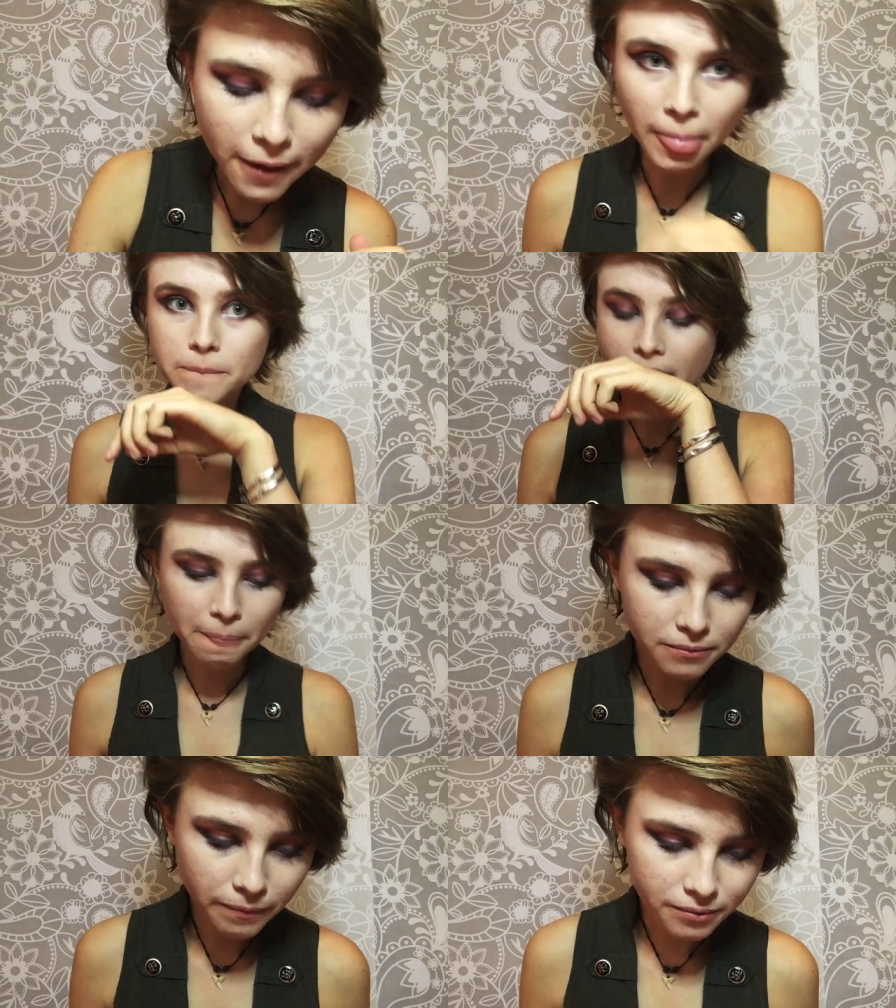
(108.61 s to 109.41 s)

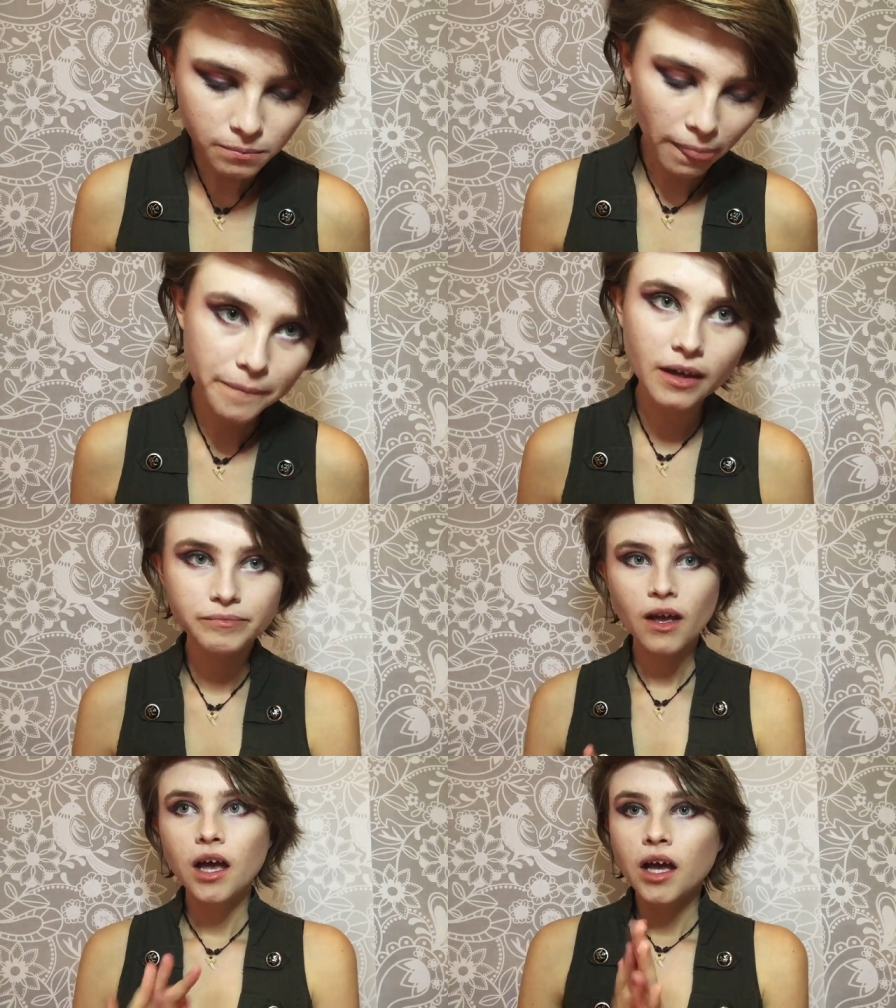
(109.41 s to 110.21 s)
satisfied with the
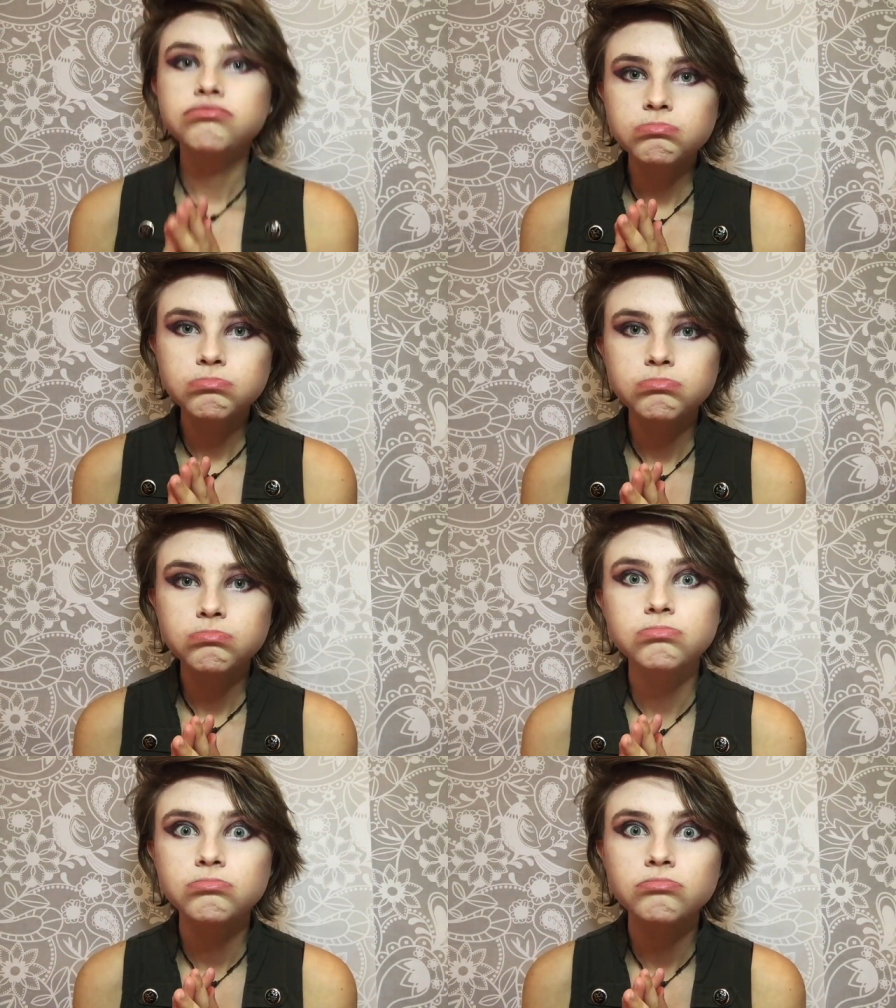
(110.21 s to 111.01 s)
general shape
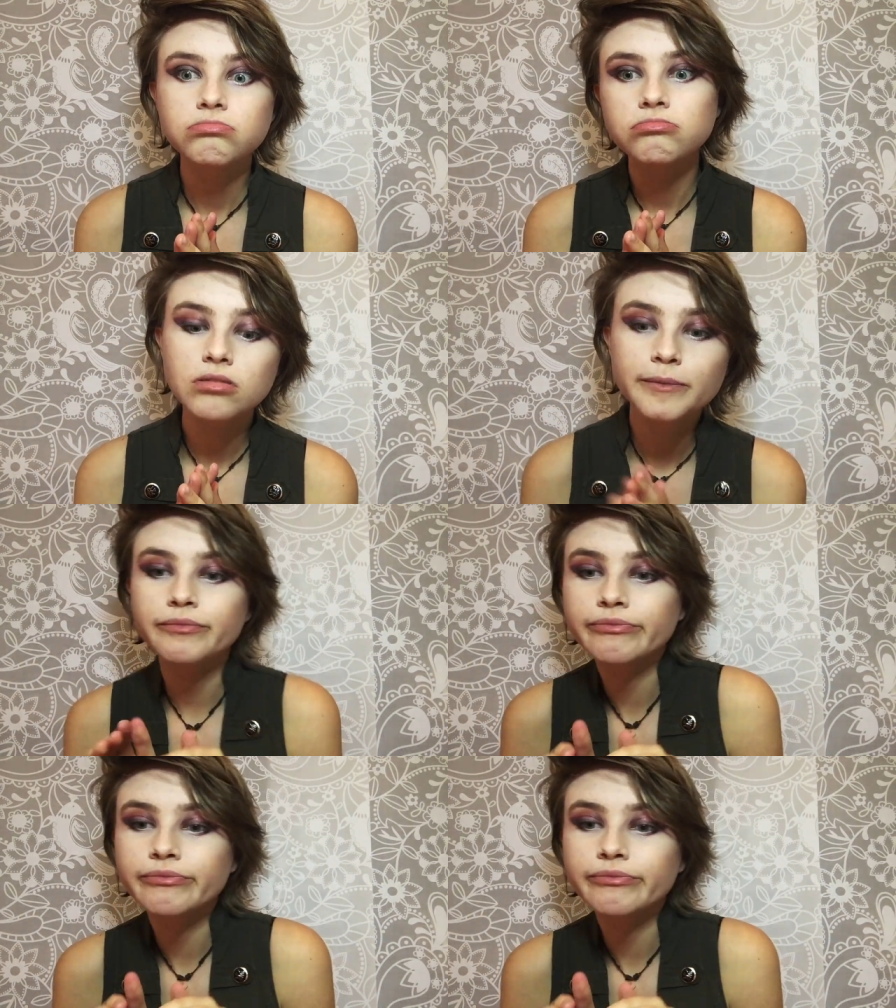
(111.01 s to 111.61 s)
of your teeth.